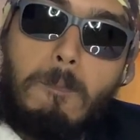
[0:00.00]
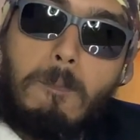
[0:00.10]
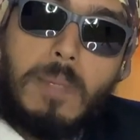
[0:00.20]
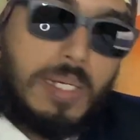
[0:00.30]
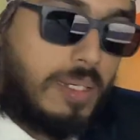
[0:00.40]

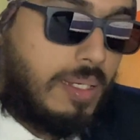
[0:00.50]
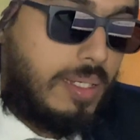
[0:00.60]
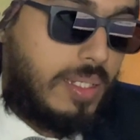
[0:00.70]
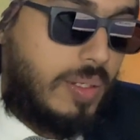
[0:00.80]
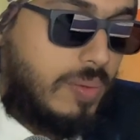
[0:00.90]
And
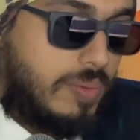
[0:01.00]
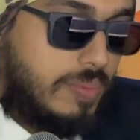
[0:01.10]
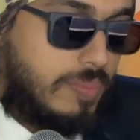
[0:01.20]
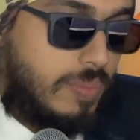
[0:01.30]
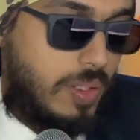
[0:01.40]

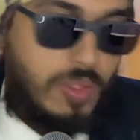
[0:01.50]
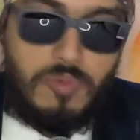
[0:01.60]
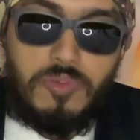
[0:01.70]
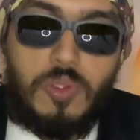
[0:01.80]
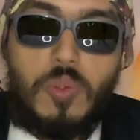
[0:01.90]
on the
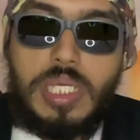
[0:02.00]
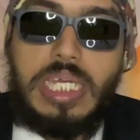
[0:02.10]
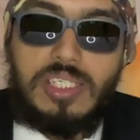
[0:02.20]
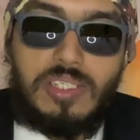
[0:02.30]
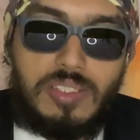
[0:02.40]
few
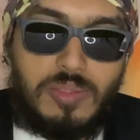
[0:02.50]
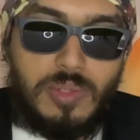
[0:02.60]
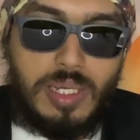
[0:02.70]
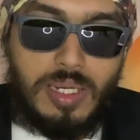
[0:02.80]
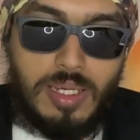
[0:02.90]
occasions
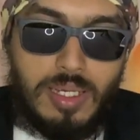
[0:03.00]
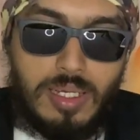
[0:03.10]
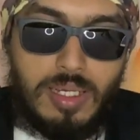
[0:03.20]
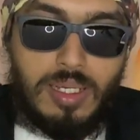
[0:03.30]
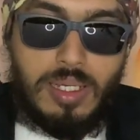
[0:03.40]
where
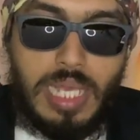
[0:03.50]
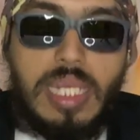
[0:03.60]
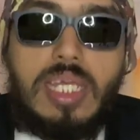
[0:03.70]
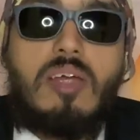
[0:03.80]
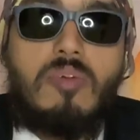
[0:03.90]

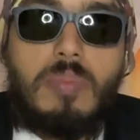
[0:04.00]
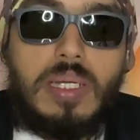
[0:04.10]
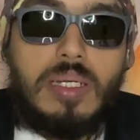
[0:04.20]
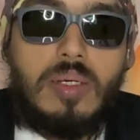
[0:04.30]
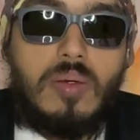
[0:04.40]
any
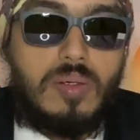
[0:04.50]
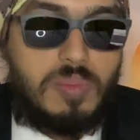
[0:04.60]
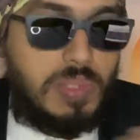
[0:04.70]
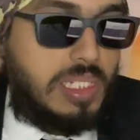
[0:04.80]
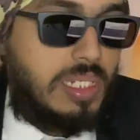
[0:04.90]
government, or
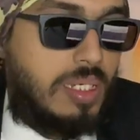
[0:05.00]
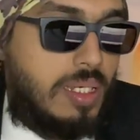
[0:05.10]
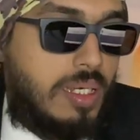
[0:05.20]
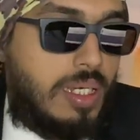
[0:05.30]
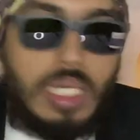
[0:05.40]
especially
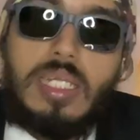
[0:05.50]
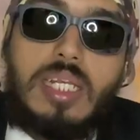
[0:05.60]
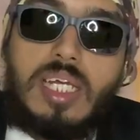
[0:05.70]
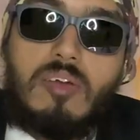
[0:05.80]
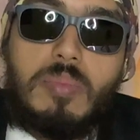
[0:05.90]

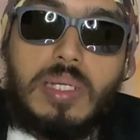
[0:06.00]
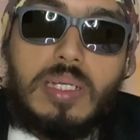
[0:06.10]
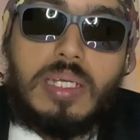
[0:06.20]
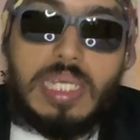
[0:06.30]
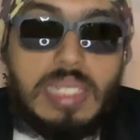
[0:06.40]
Indian
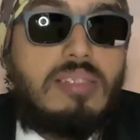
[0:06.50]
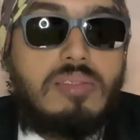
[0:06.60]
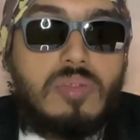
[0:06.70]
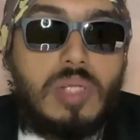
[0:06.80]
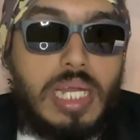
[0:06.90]
government,
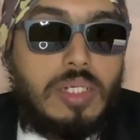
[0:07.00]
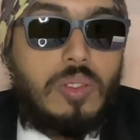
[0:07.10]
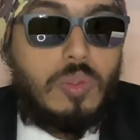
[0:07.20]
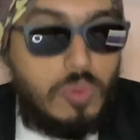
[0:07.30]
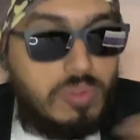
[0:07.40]
is trying
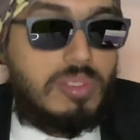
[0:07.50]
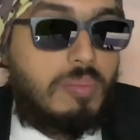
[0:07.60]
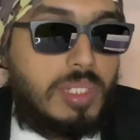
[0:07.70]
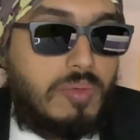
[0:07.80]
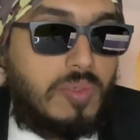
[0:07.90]
to do
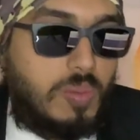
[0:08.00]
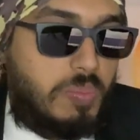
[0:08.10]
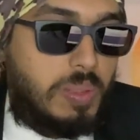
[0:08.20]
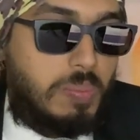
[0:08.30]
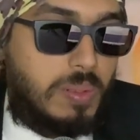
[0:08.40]
something for the
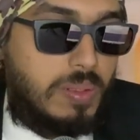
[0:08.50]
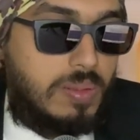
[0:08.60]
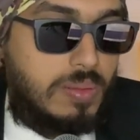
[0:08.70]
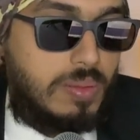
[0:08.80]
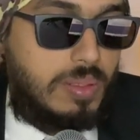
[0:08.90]
people,
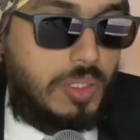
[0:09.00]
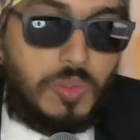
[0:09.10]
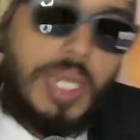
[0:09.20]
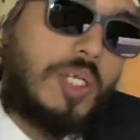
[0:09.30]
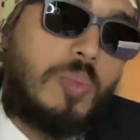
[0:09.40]
they're
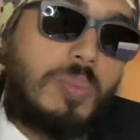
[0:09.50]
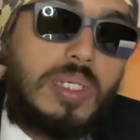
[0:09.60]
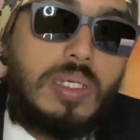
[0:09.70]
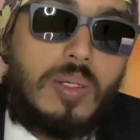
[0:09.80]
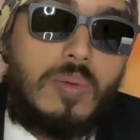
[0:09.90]
trying to
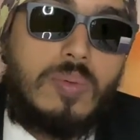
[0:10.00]
be,